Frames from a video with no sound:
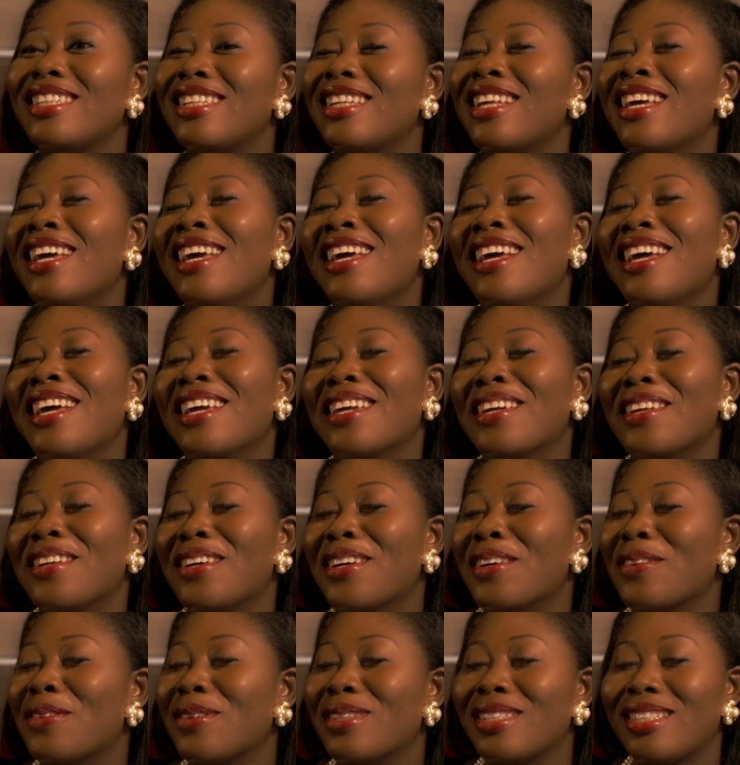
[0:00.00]
and
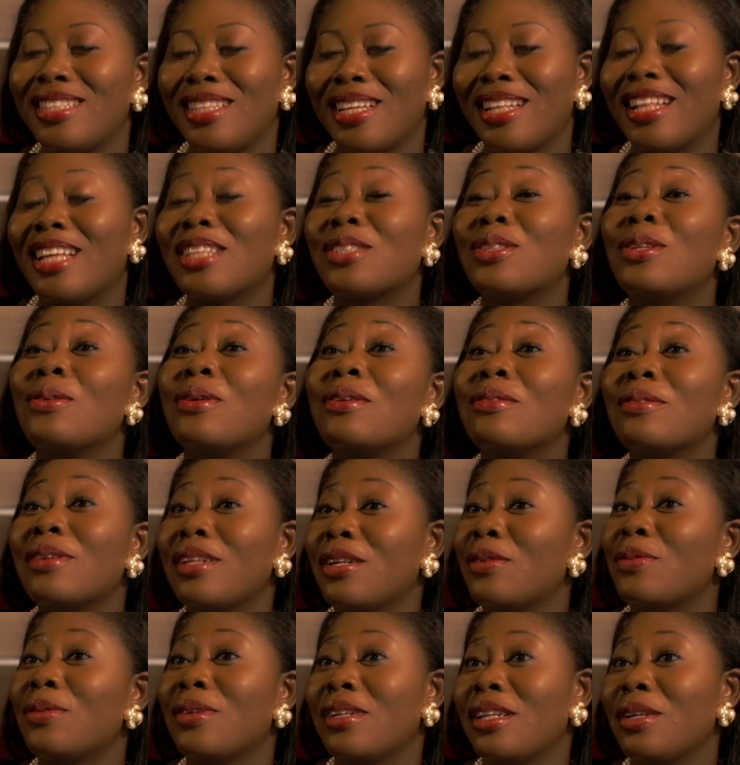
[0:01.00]
they were
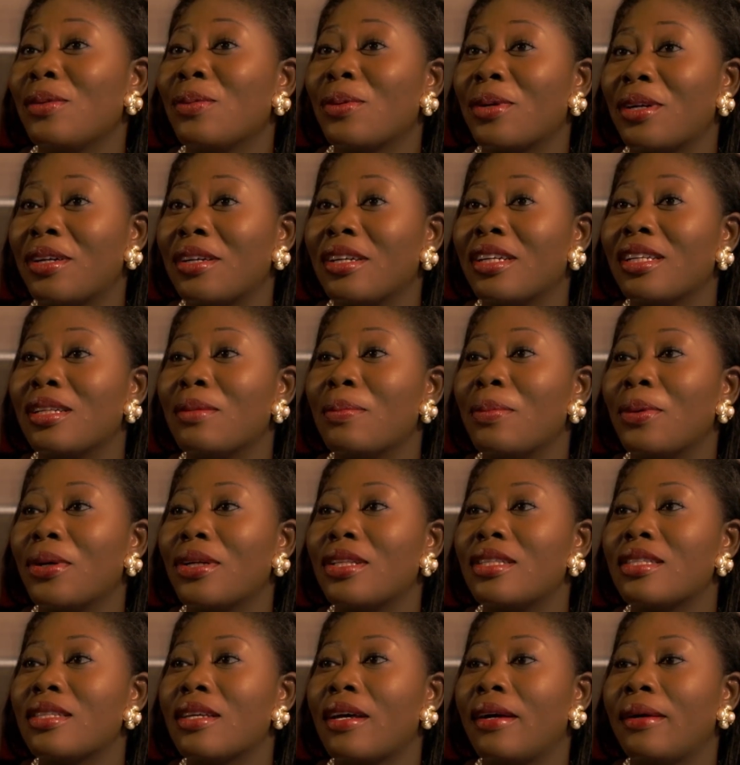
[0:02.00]
really, really worried.
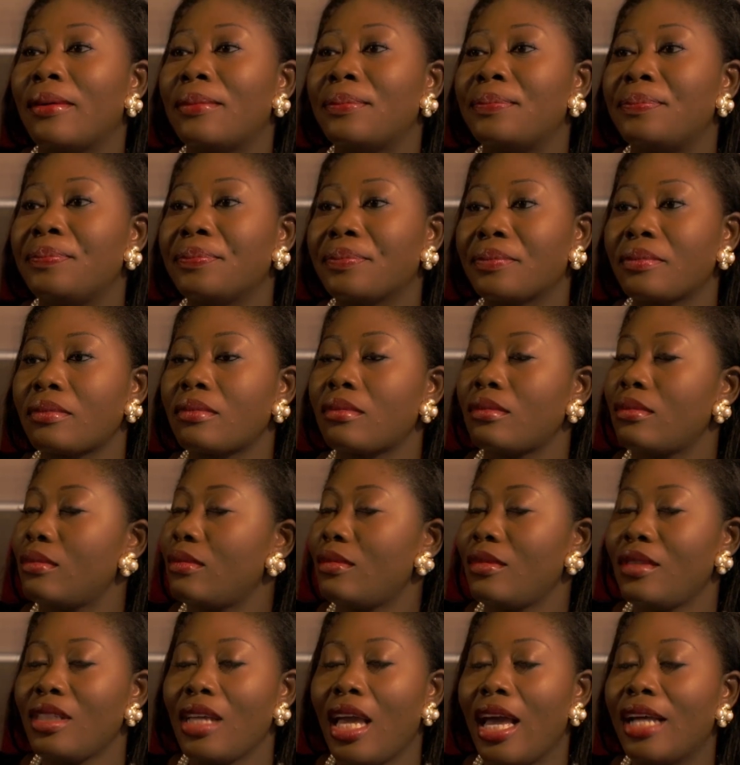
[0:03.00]
But
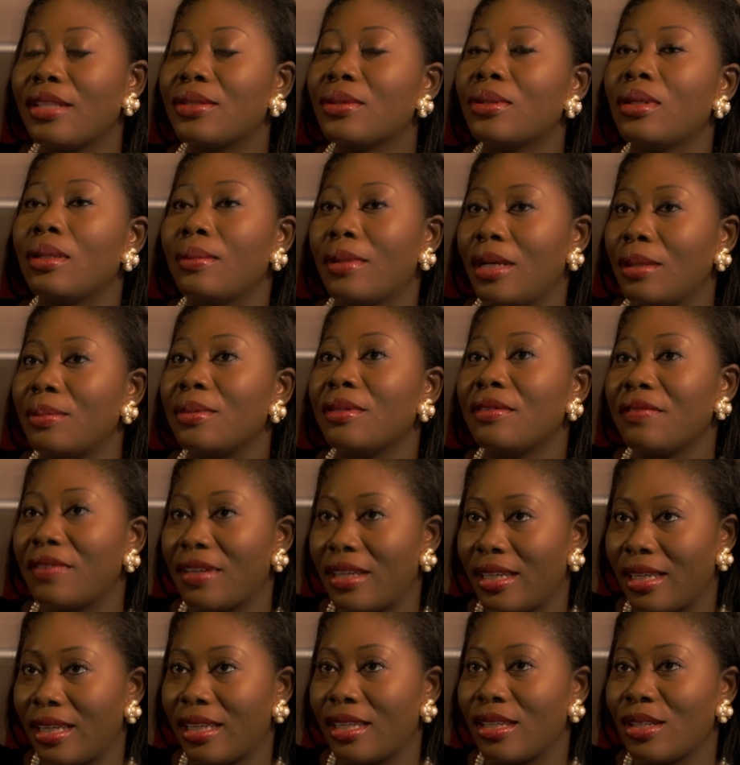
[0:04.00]
I told them I'll be
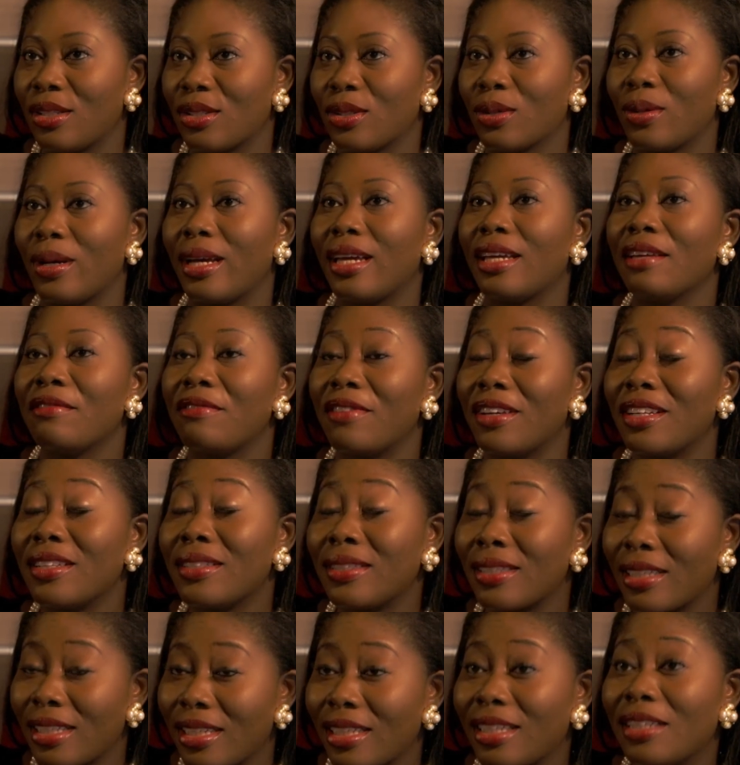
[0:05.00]
fine. So I
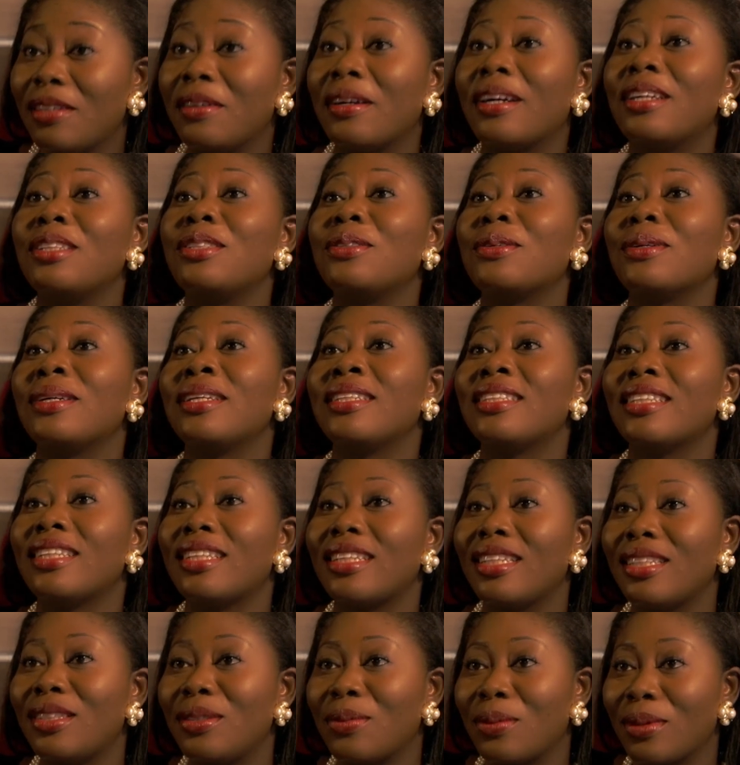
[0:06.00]
eventually
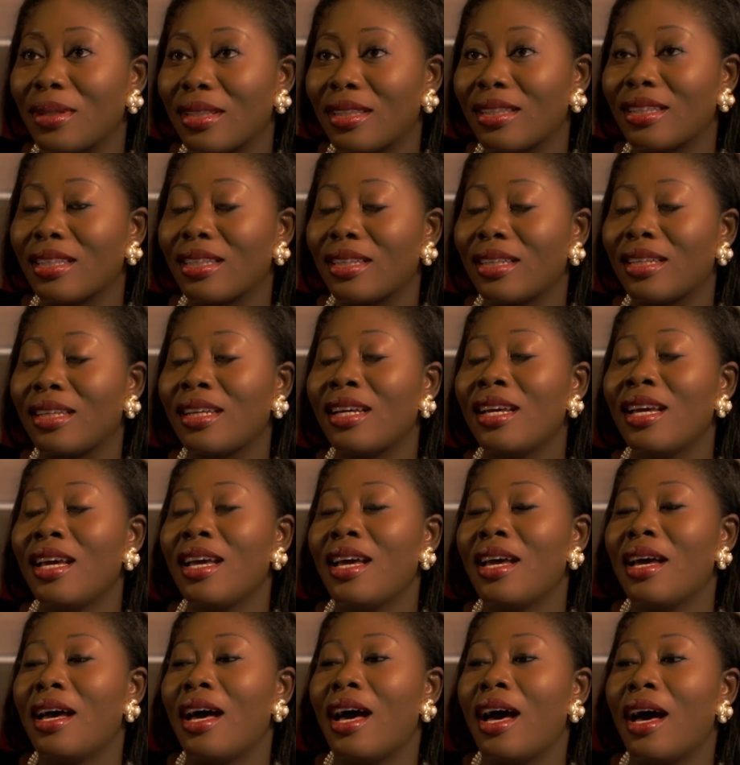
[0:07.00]
graduated with
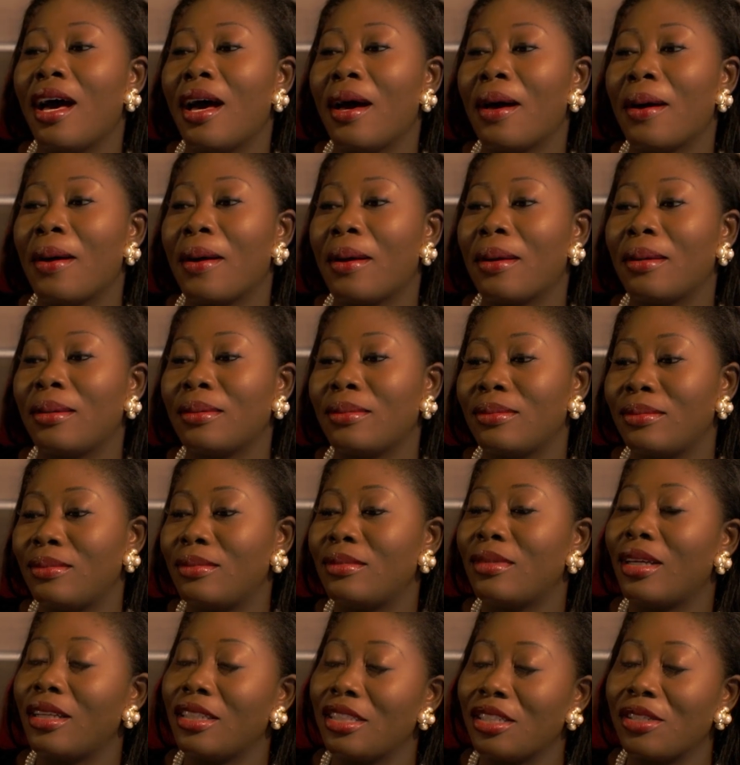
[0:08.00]
a
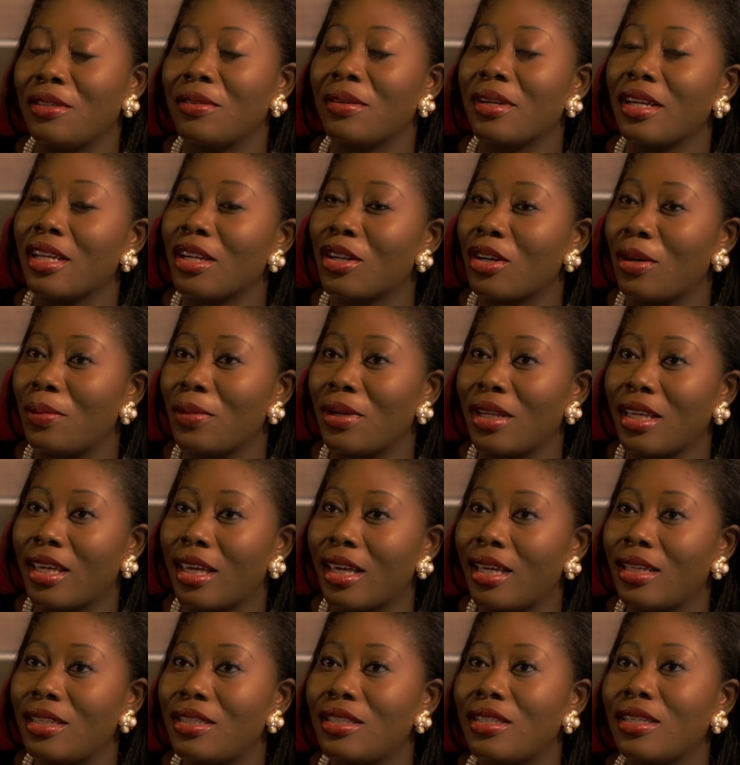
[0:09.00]
degree in
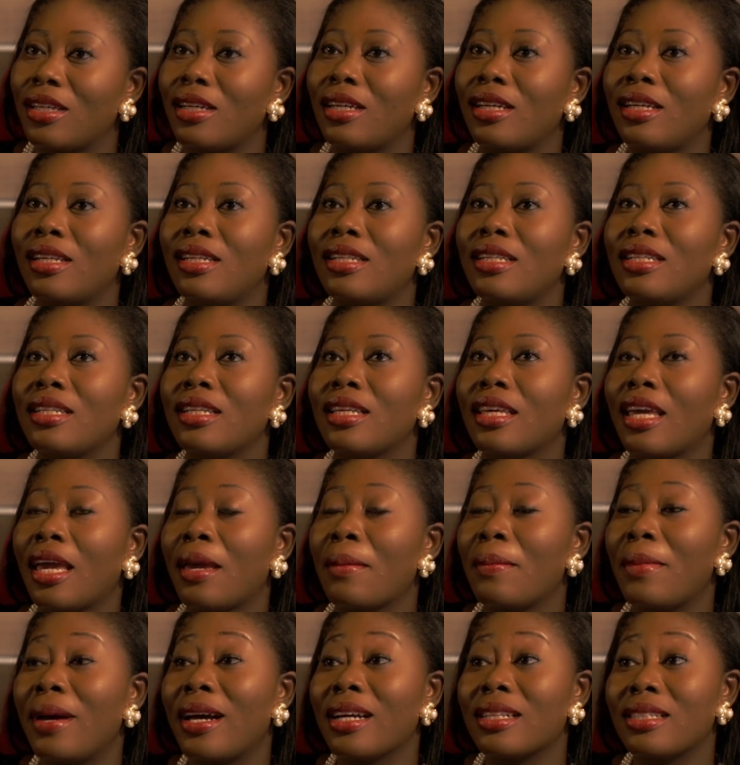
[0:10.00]
communication,
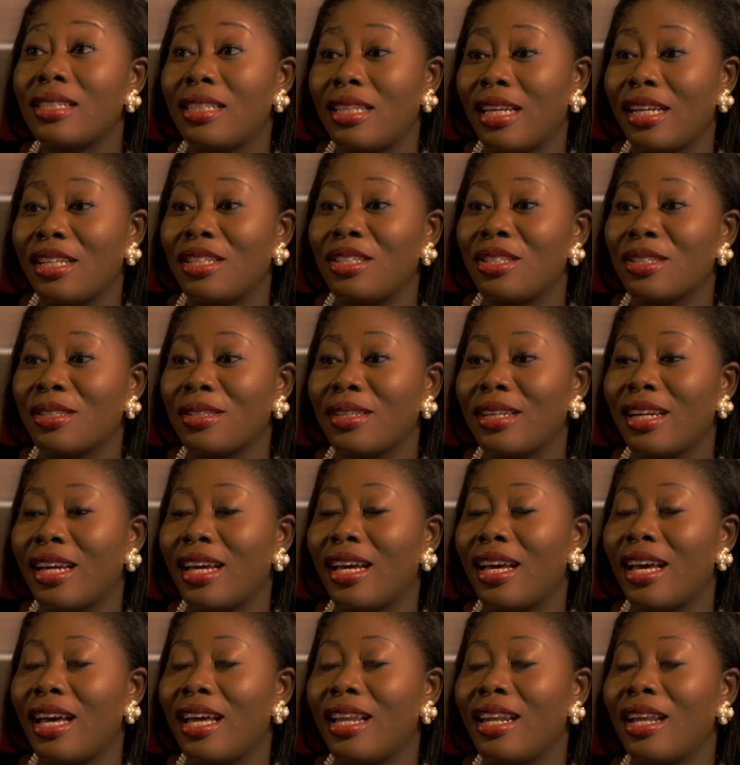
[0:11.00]
came back to
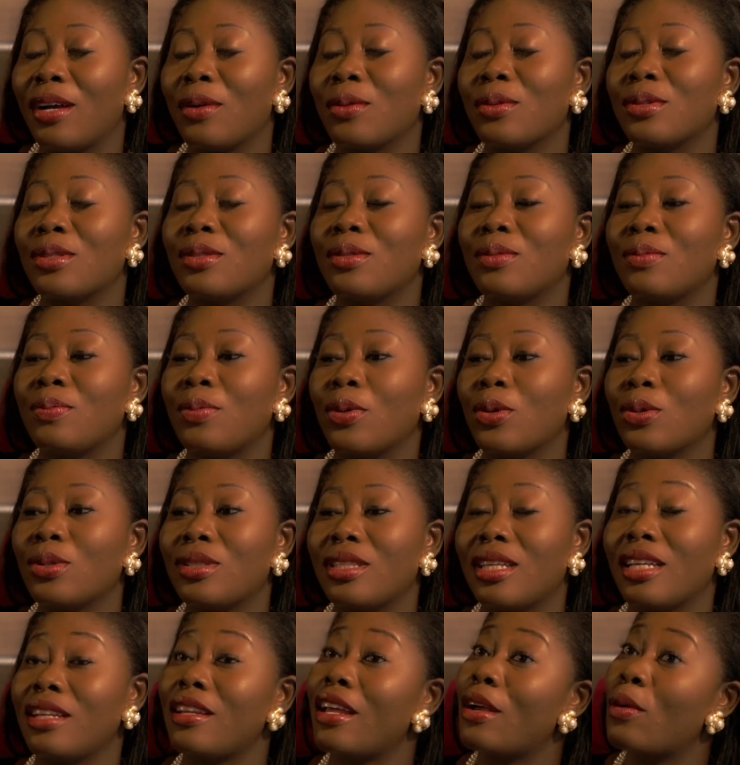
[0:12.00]
Nigeria, and I was
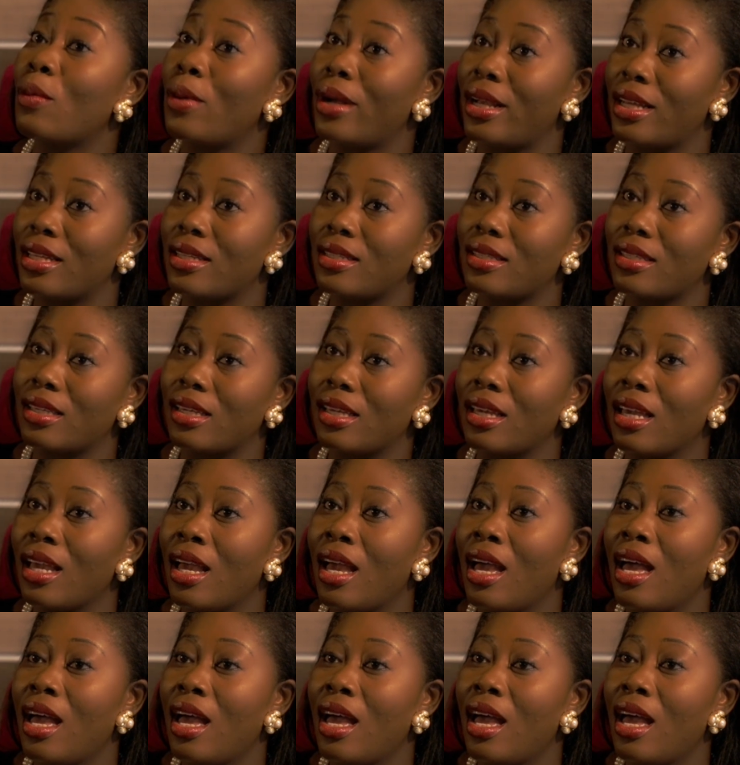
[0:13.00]
posted NYSC.